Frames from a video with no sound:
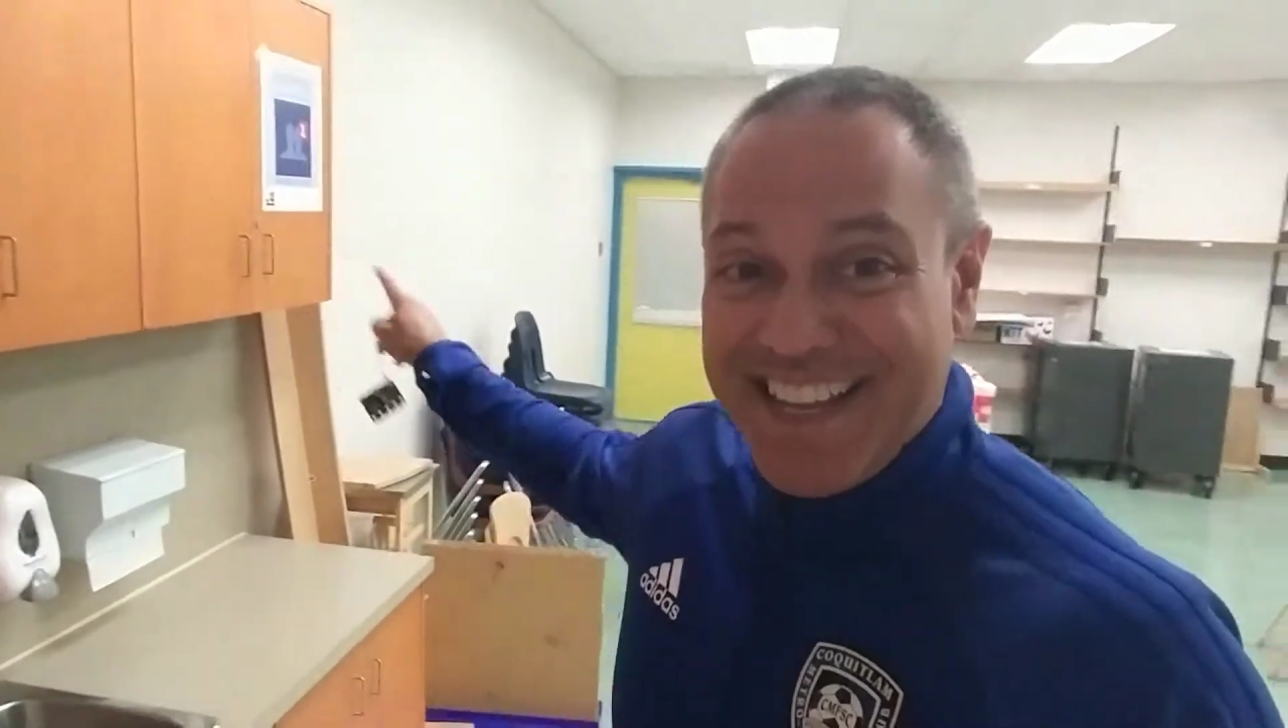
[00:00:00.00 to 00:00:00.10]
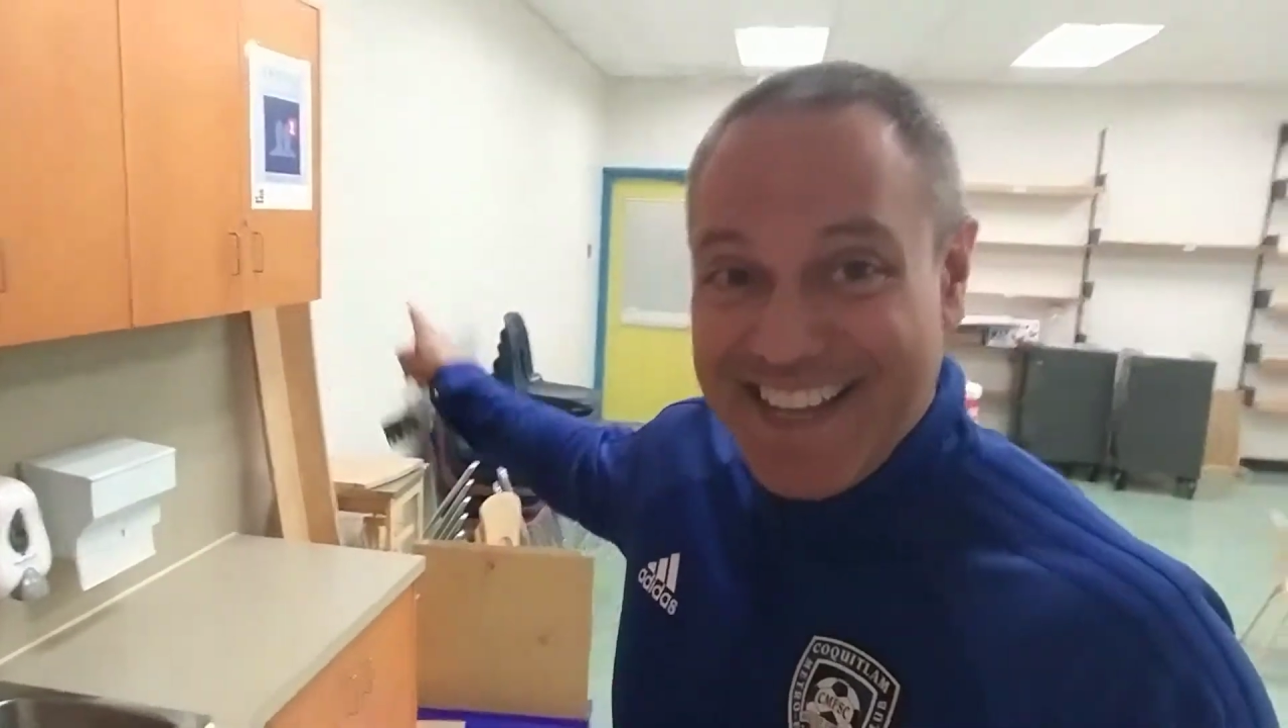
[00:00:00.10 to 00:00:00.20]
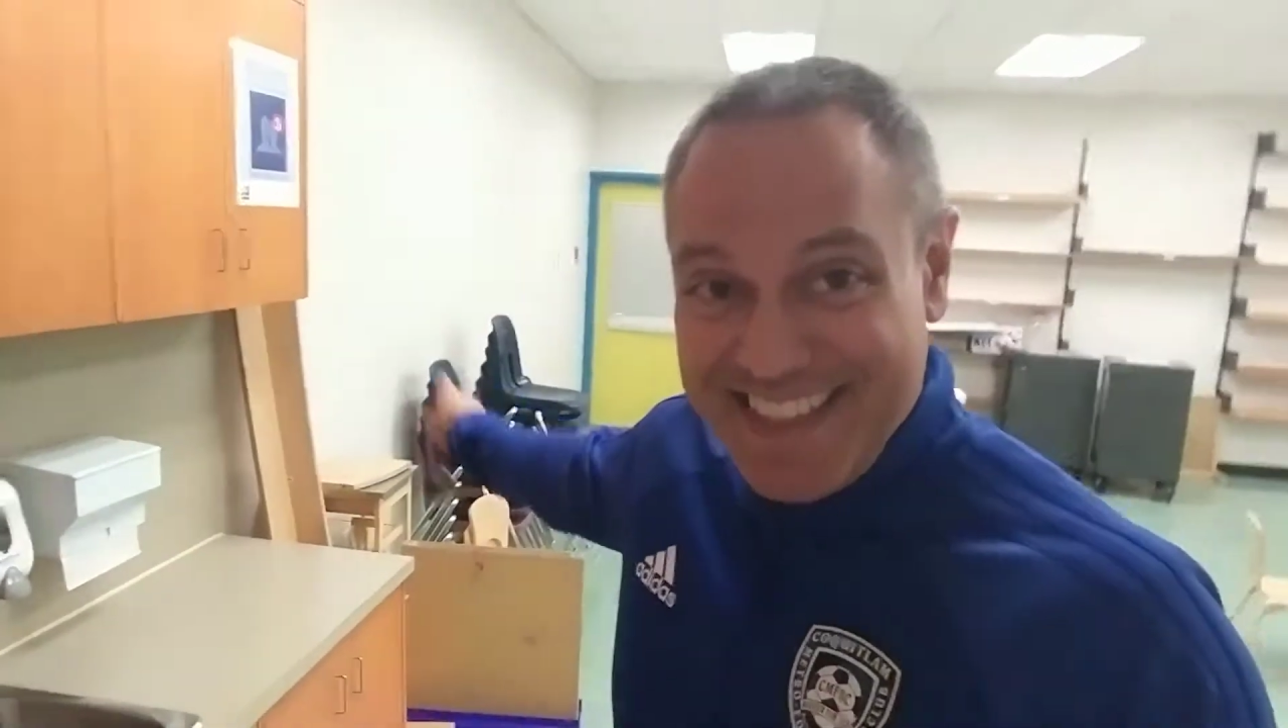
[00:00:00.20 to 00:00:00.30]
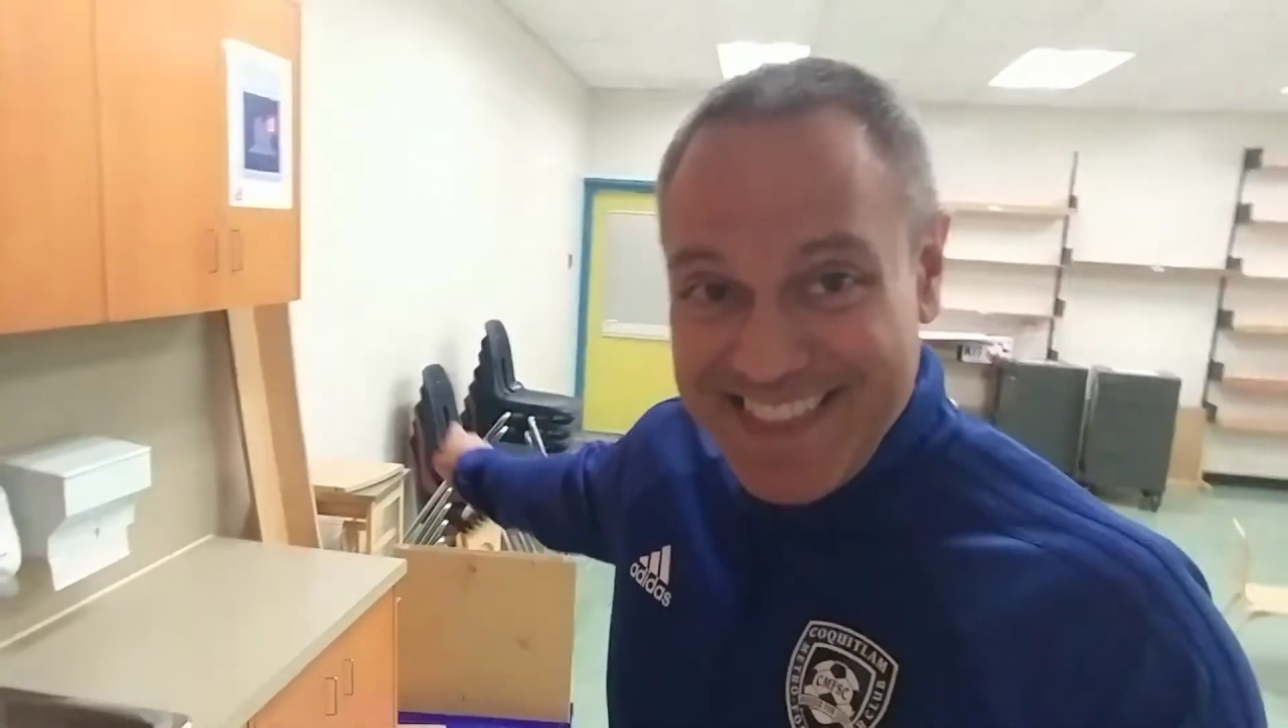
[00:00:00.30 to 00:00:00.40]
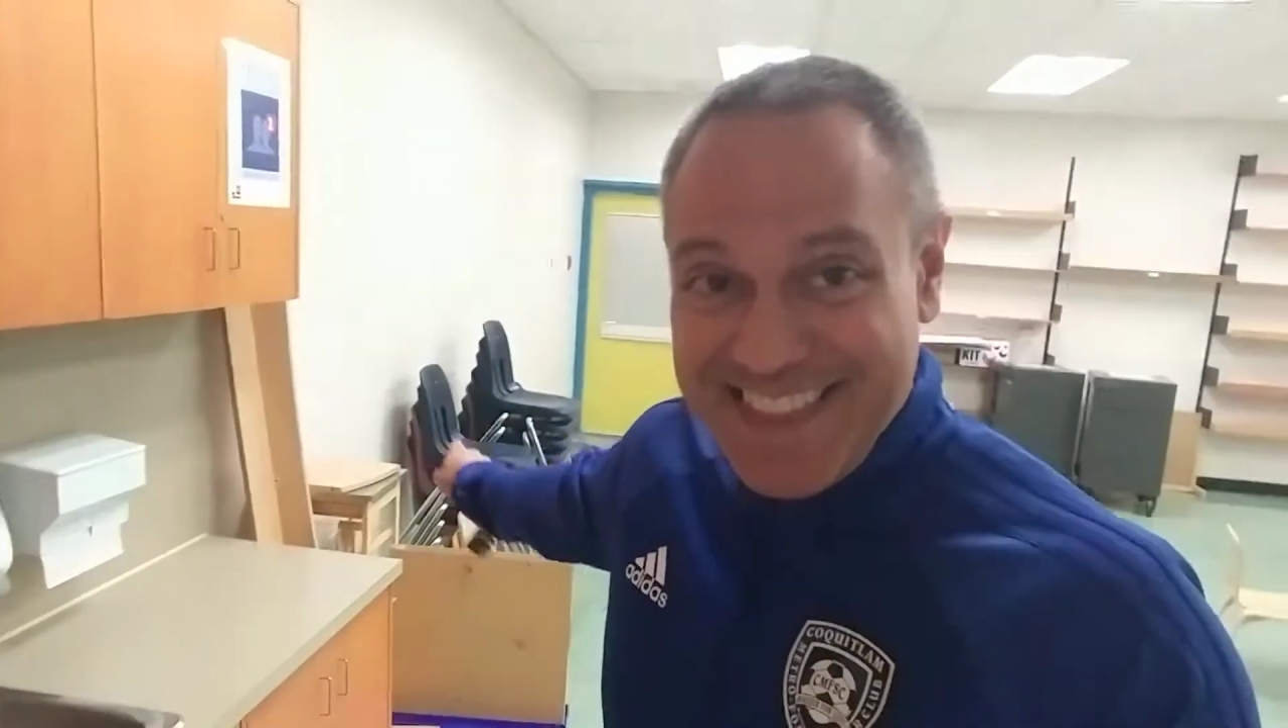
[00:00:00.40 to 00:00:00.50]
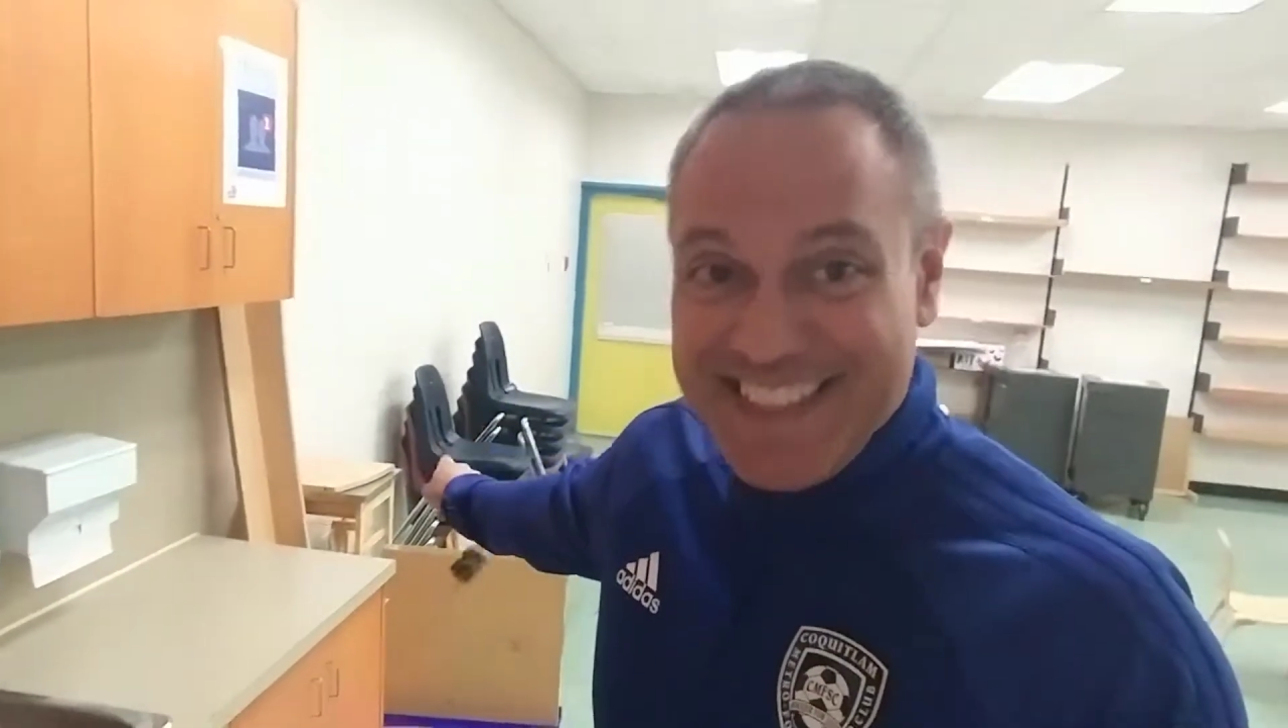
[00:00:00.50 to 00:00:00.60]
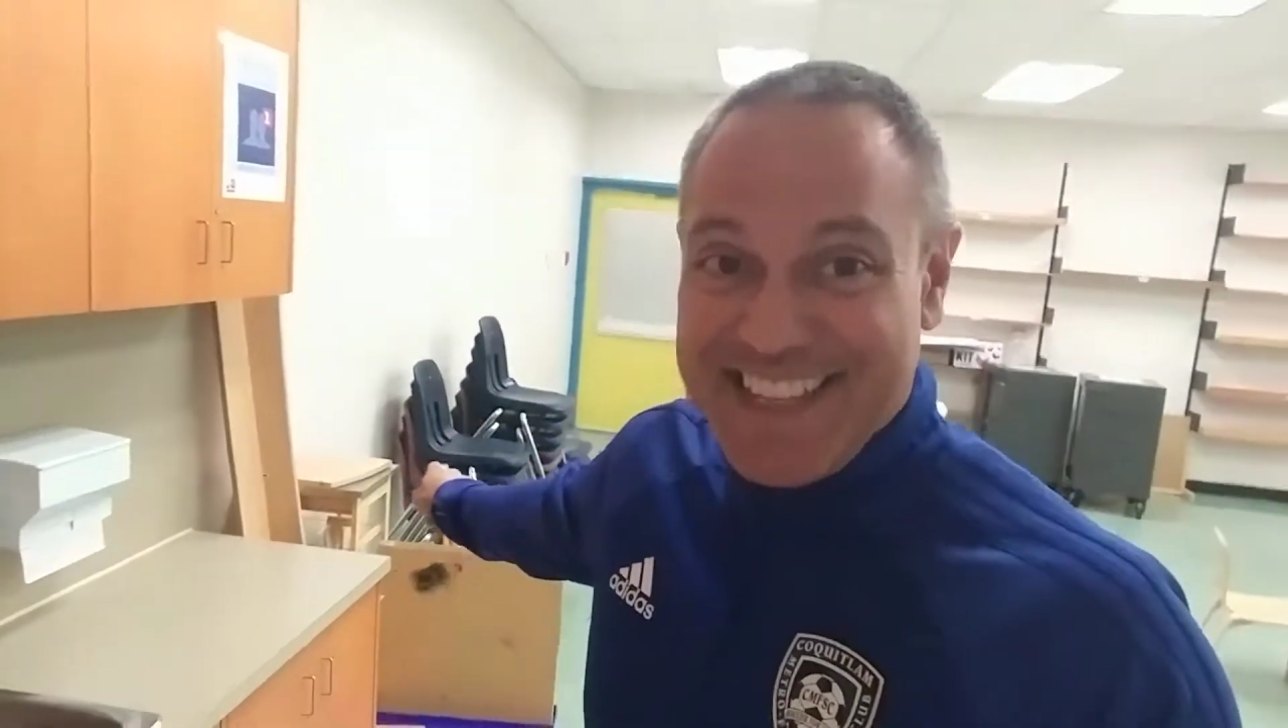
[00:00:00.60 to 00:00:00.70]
in the